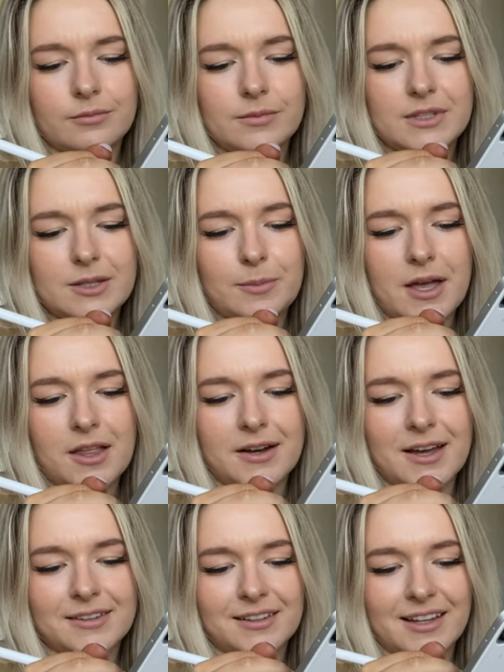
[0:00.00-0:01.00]
spelling
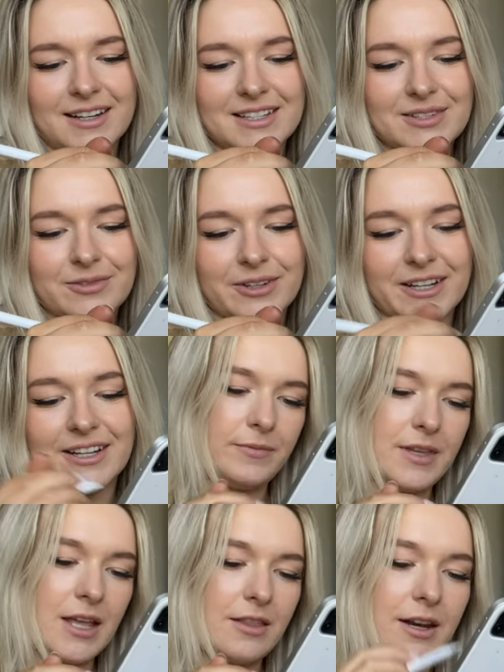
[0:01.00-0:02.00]
out the letters for you.
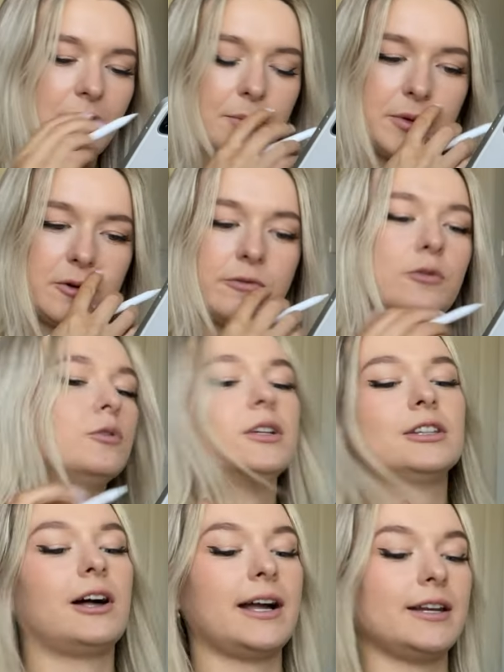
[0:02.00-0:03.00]
Now that our beautiful
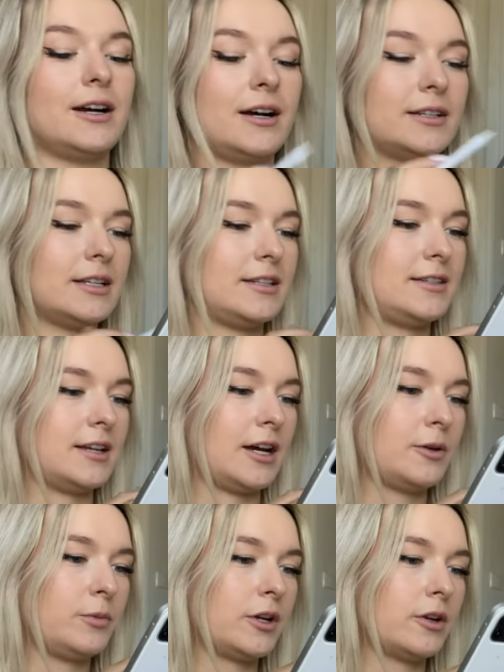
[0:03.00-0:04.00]
line art is
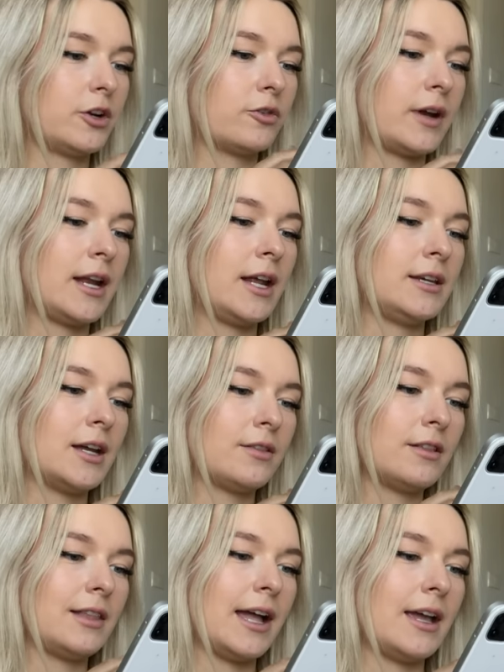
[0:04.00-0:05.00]
done, we're gonna create another
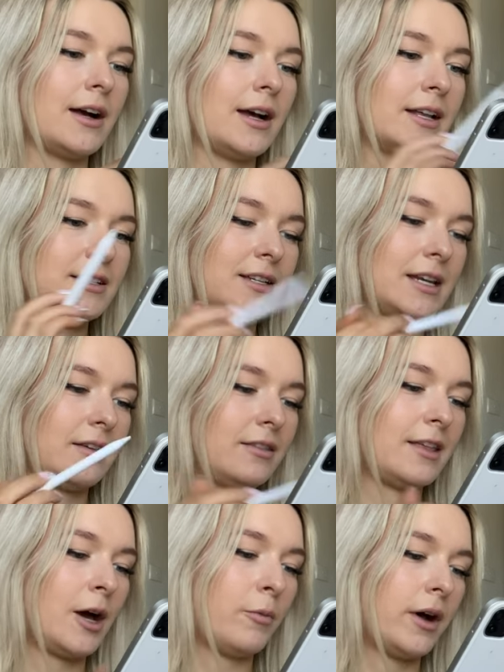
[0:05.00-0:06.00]
layer underneath
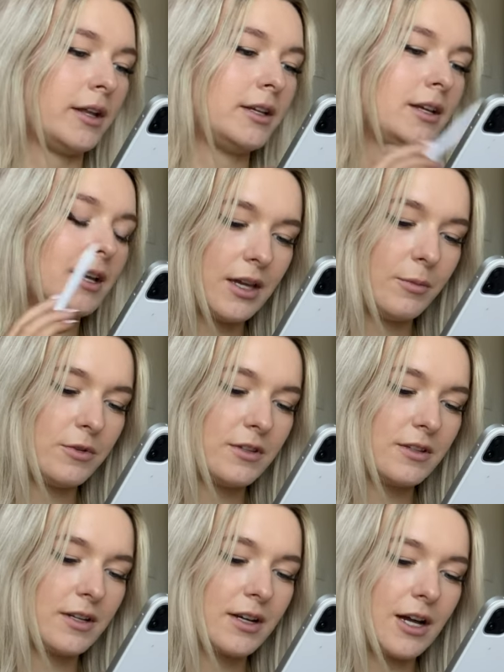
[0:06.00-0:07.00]
that one. And we're just
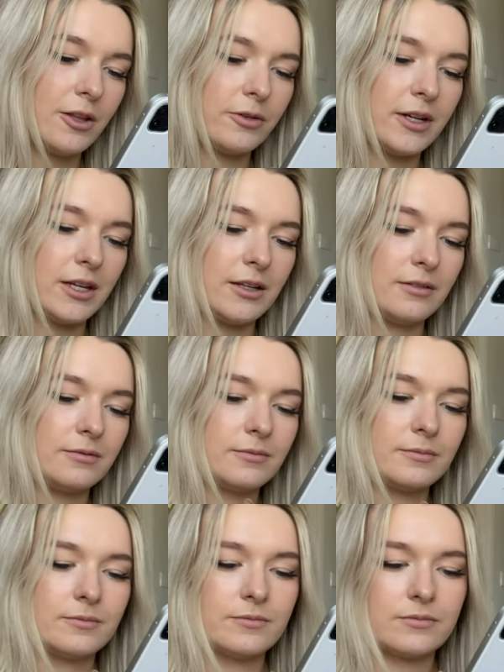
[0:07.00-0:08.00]
gonna color it in
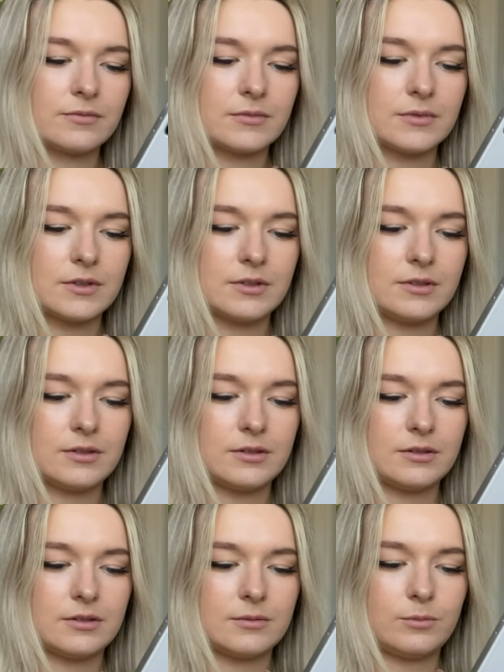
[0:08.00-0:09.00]

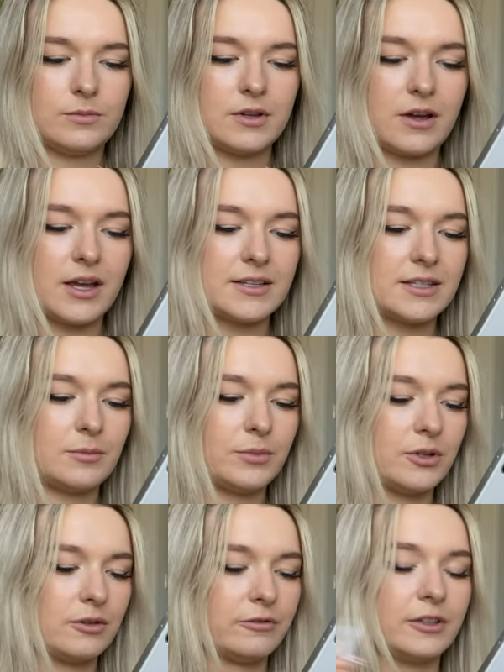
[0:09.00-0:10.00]
nice and
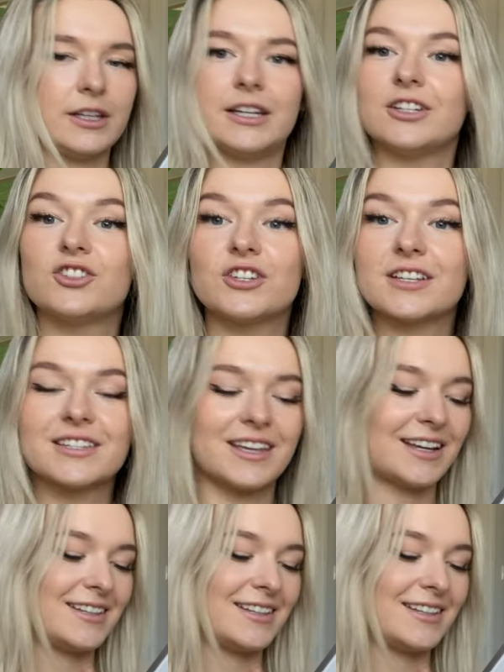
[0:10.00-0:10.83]
beautifully, just like